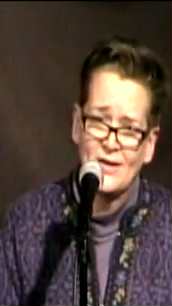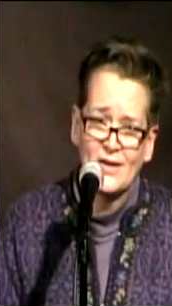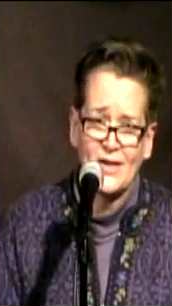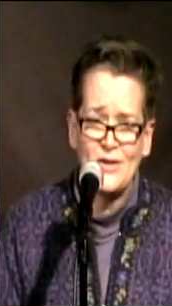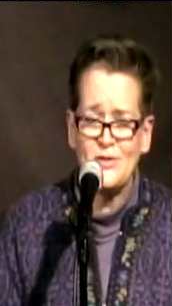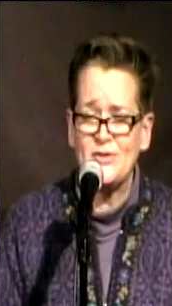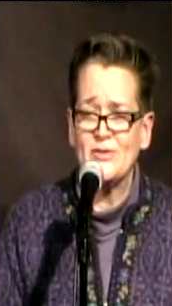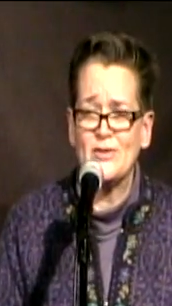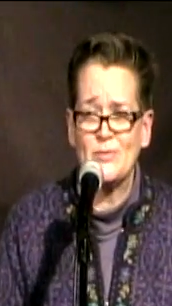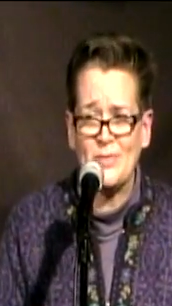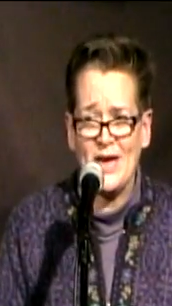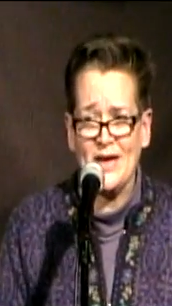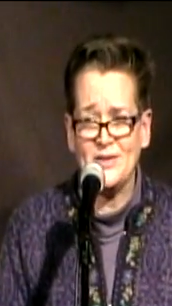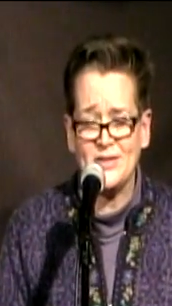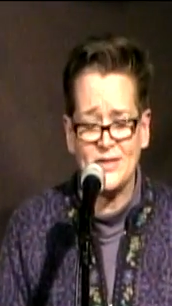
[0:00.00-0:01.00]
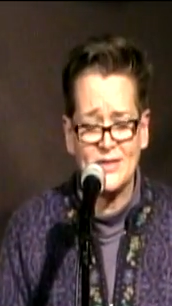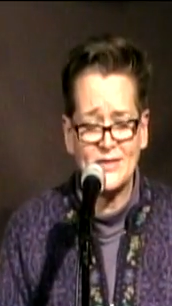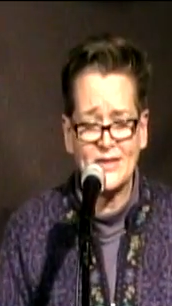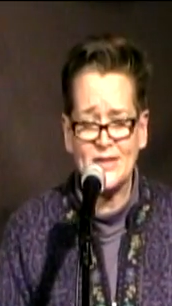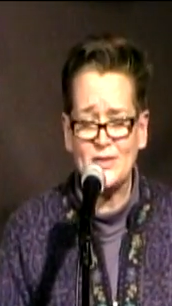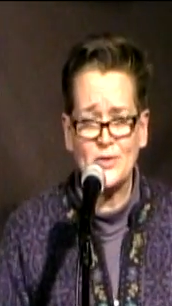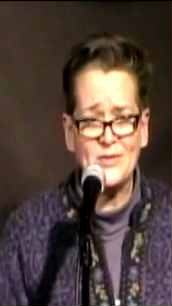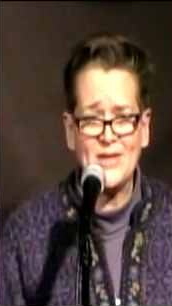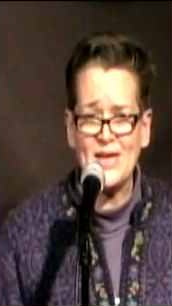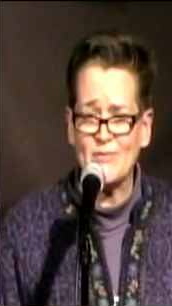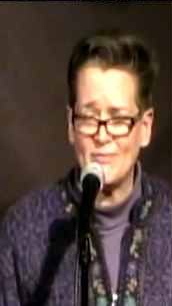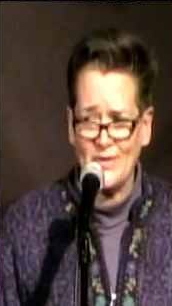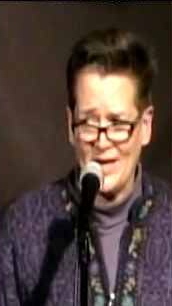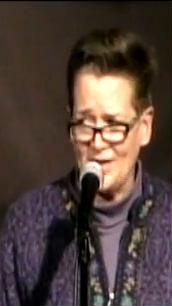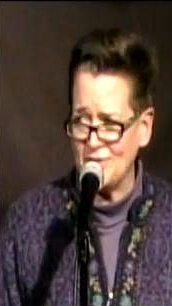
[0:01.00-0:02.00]
Can you just imagine? It's like, don't they have
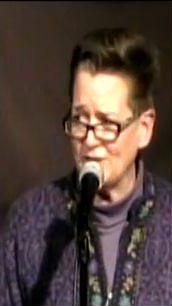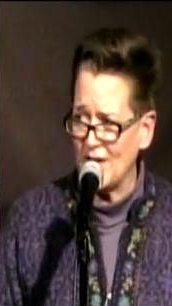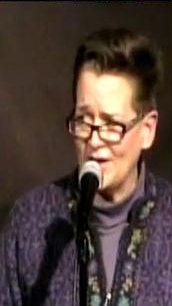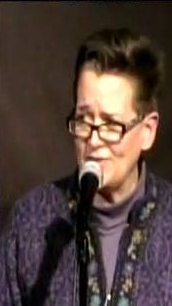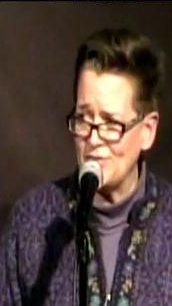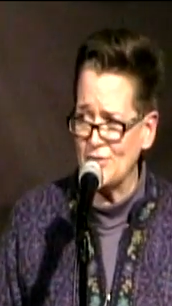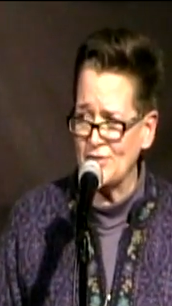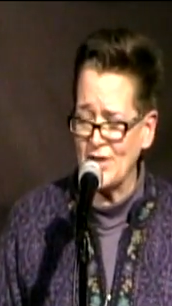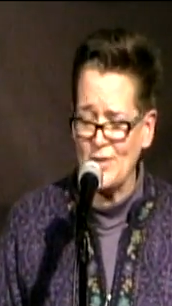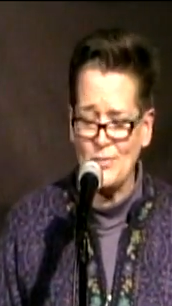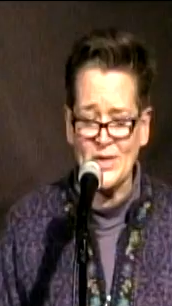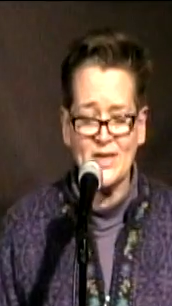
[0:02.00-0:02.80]
flashcards or something?